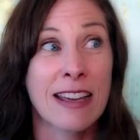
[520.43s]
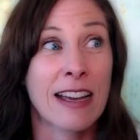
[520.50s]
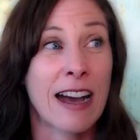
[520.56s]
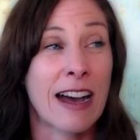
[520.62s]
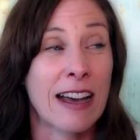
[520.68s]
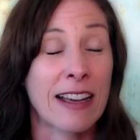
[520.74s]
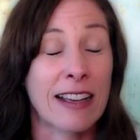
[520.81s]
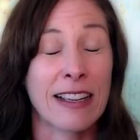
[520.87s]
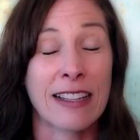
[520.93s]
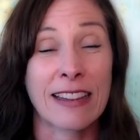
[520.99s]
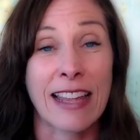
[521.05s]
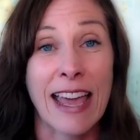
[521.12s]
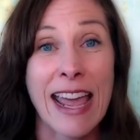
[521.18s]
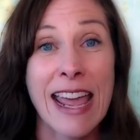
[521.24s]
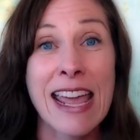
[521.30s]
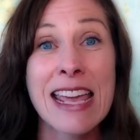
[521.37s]
uh, in
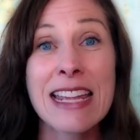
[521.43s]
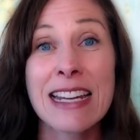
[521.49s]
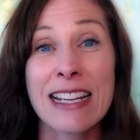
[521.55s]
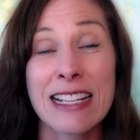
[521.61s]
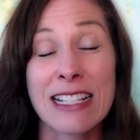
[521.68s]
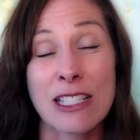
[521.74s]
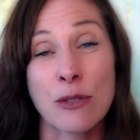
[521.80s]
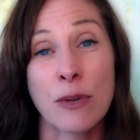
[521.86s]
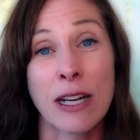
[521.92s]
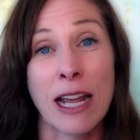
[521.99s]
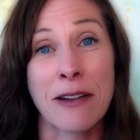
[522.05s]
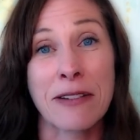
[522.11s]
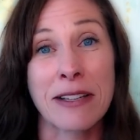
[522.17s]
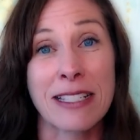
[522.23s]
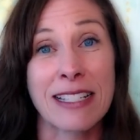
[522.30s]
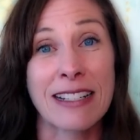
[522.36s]
the 80s, when I
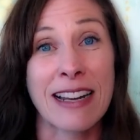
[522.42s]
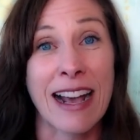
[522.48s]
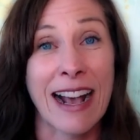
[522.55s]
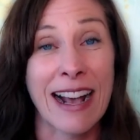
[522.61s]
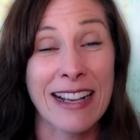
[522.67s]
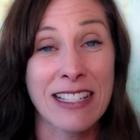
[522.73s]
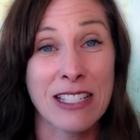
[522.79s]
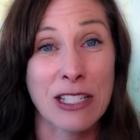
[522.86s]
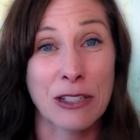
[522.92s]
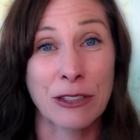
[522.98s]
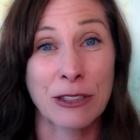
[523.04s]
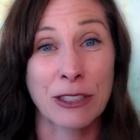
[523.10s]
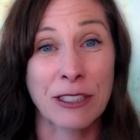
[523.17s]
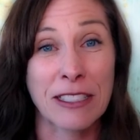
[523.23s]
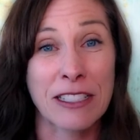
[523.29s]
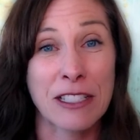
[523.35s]
was in high
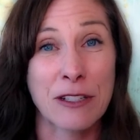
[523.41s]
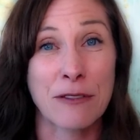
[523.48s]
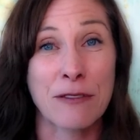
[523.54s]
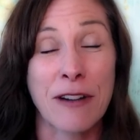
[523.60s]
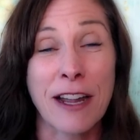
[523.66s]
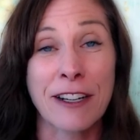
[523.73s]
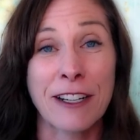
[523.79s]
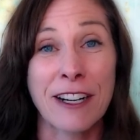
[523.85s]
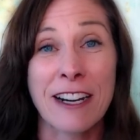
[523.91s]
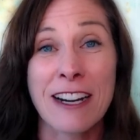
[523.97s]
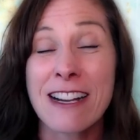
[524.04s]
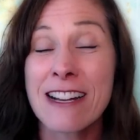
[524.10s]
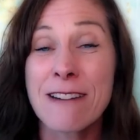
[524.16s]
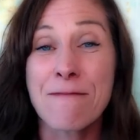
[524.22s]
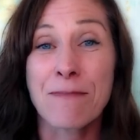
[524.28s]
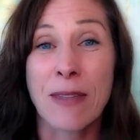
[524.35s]
school as a runner,
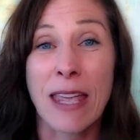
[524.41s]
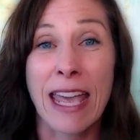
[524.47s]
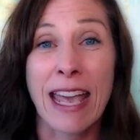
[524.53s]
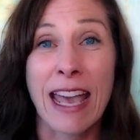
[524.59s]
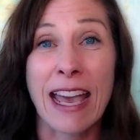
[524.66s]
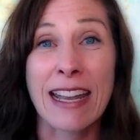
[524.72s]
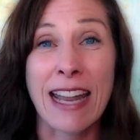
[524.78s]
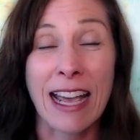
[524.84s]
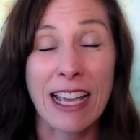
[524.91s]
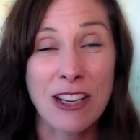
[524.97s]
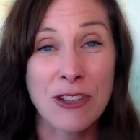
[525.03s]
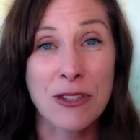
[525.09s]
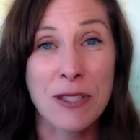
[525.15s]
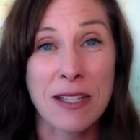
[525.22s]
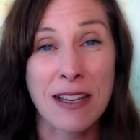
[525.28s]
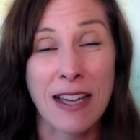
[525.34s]
and I
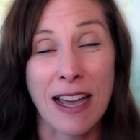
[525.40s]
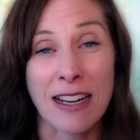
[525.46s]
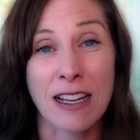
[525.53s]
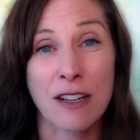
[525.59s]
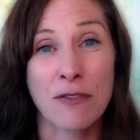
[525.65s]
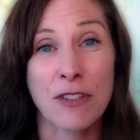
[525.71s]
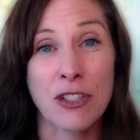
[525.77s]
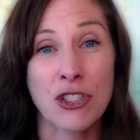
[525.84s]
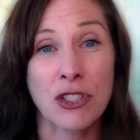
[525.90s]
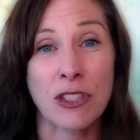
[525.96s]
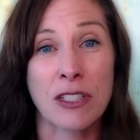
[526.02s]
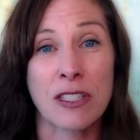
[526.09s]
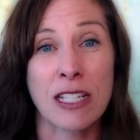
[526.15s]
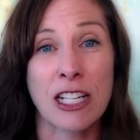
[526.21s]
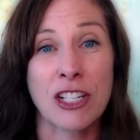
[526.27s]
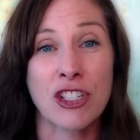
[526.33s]
used guided
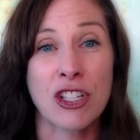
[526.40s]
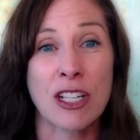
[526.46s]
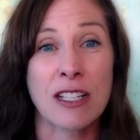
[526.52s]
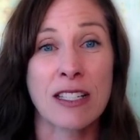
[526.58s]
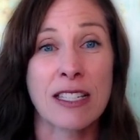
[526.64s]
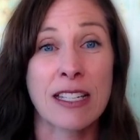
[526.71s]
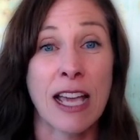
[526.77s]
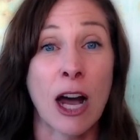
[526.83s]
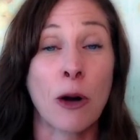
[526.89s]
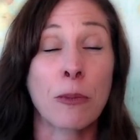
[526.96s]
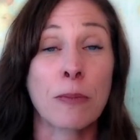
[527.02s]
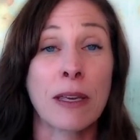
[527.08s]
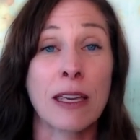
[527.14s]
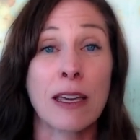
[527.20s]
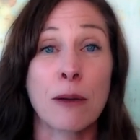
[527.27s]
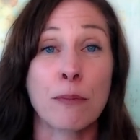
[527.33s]
visualizations to help
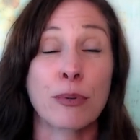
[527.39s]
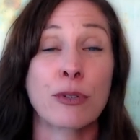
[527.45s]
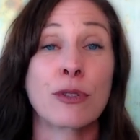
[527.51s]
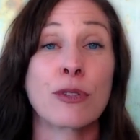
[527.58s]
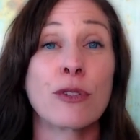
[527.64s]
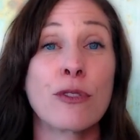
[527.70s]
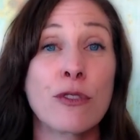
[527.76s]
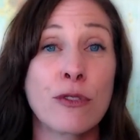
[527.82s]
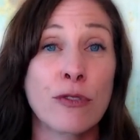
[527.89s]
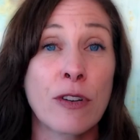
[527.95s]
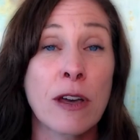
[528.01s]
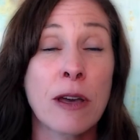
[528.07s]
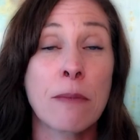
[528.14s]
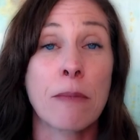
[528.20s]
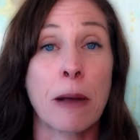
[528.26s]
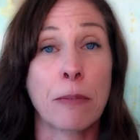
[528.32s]
me improve
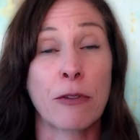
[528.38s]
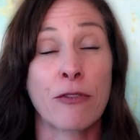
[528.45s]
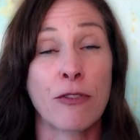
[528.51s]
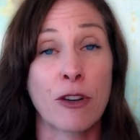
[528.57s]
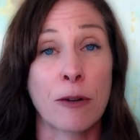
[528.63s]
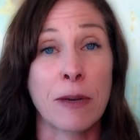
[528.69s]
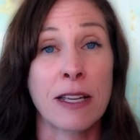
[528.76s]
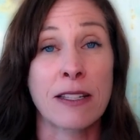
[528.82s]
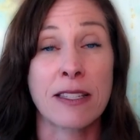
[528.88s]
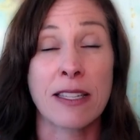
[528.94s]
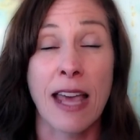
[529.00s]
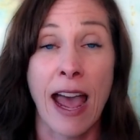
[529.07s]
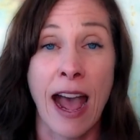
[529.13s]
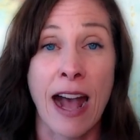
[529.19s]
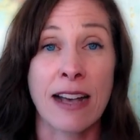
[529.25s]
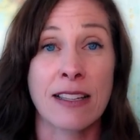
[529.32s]
my performance
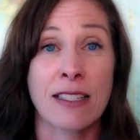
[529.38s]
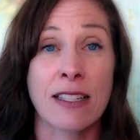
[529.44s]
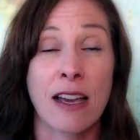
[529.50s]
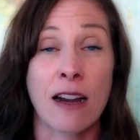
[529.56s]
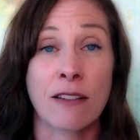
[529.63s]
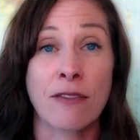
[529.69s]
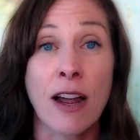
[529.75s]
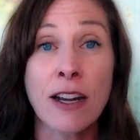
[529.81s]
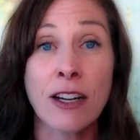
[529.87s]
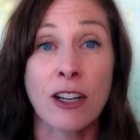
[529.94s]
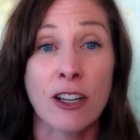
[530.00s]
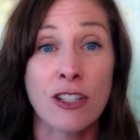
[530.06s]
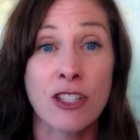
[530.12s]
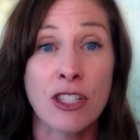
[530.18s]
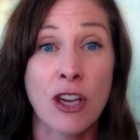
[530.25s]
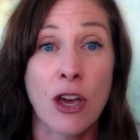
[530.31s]
as a runner.
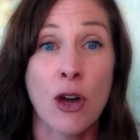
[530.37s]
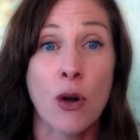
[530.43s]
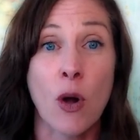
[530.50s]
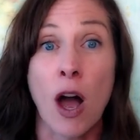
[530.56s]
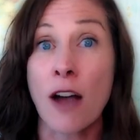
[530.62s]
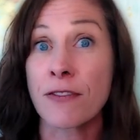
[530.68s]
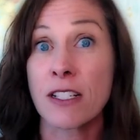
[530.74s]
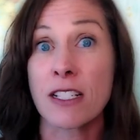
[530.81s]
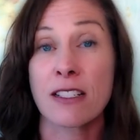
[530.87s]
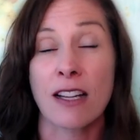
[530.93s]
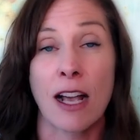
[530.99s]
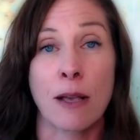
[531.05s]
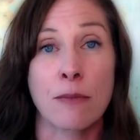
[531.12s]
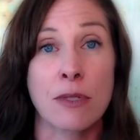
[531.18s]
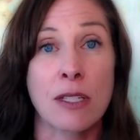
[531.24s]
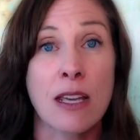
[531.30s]
So
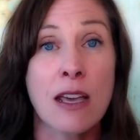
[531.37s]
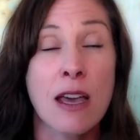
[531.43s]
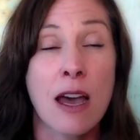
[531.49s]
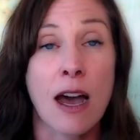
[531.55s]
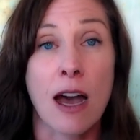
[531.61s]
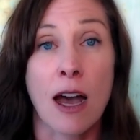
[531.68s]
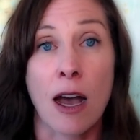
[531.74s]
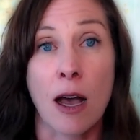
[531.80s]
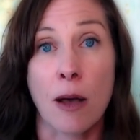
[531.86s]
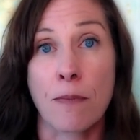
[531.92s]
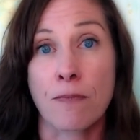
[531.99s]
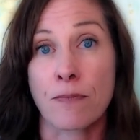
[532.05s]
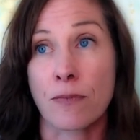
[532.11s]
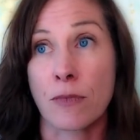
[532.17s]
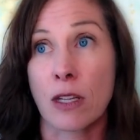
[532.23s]
oftentimes, um,